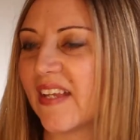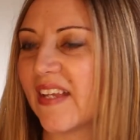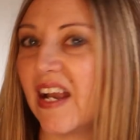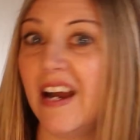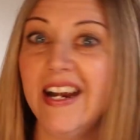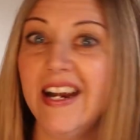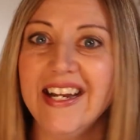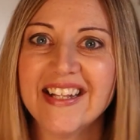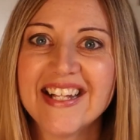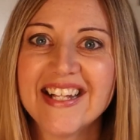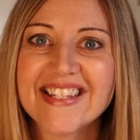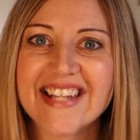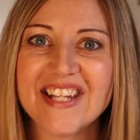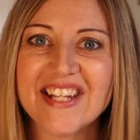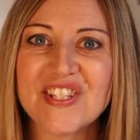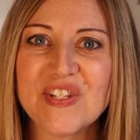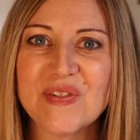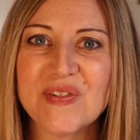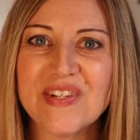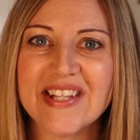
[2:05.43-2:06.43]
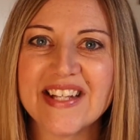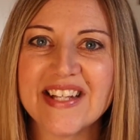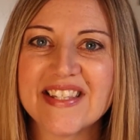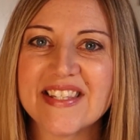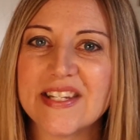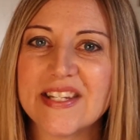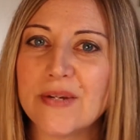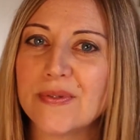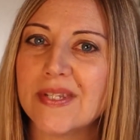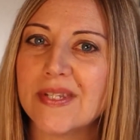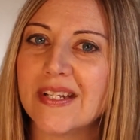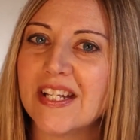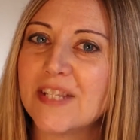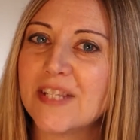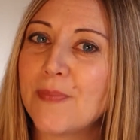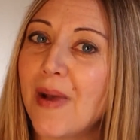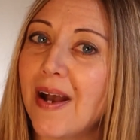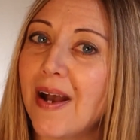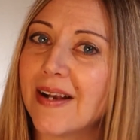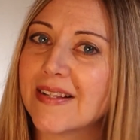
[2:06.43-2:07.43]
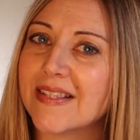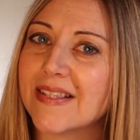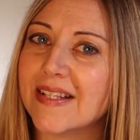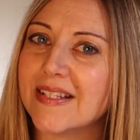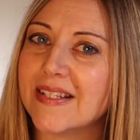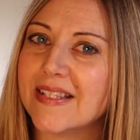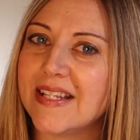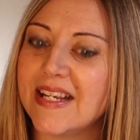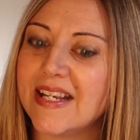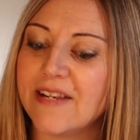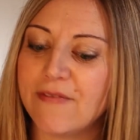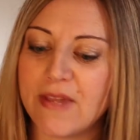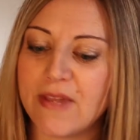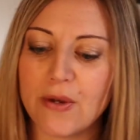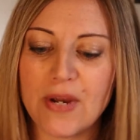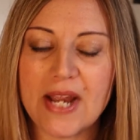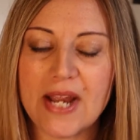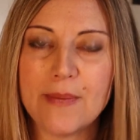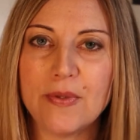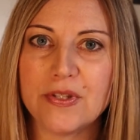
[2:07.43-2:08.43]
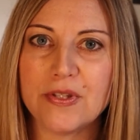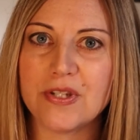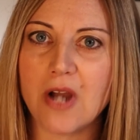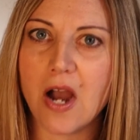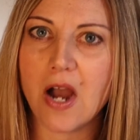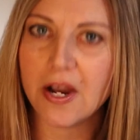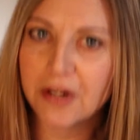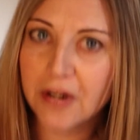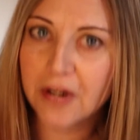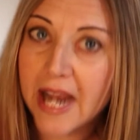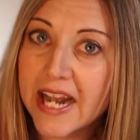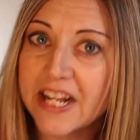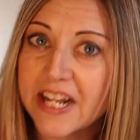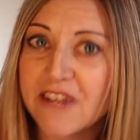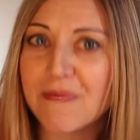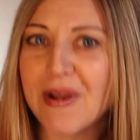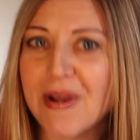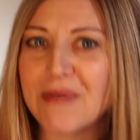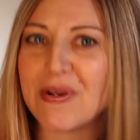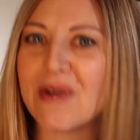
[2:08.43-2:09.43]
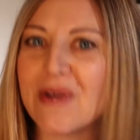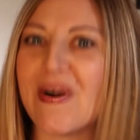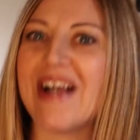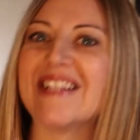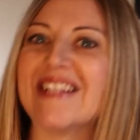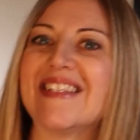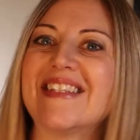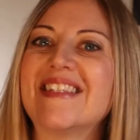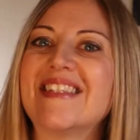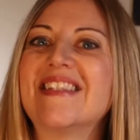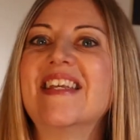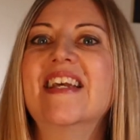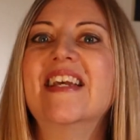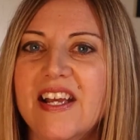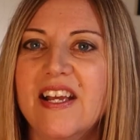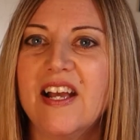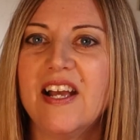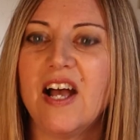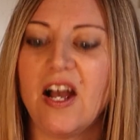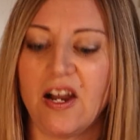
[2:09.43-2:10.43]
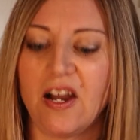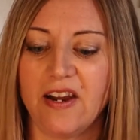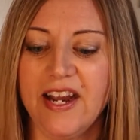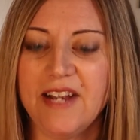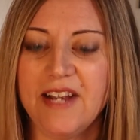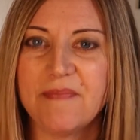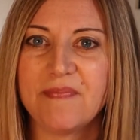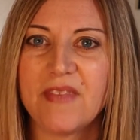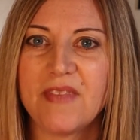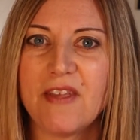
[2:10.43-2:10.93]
All right, let's get to it. Let's see what's in this box and see if they were able to honor any of my requests. All right.